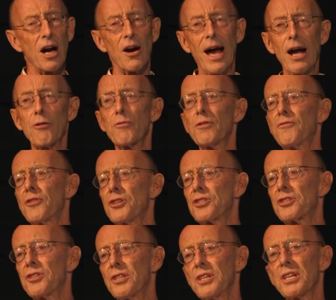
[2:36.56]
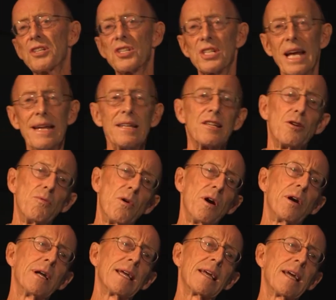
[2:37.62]
our aquifers to the extent that
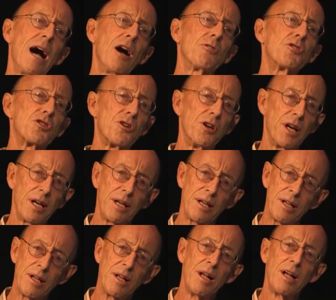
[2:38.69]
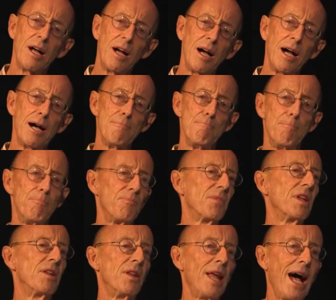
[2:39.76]
we're encountering
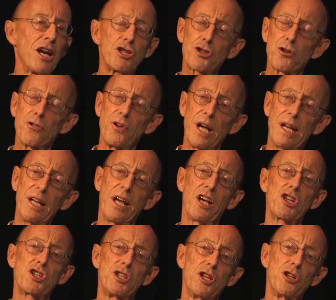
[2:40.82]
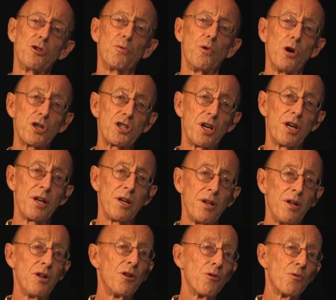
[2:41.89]
natural radiation in the water,
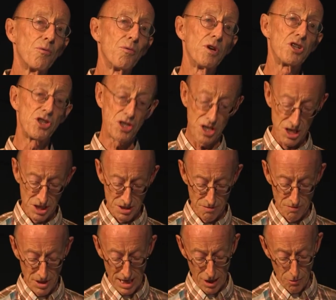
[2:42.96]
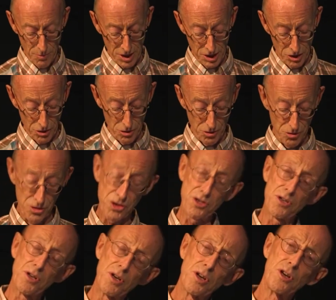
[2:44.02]
which is now being
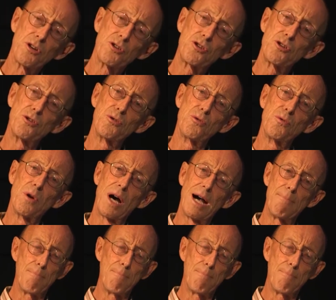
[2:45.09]
used to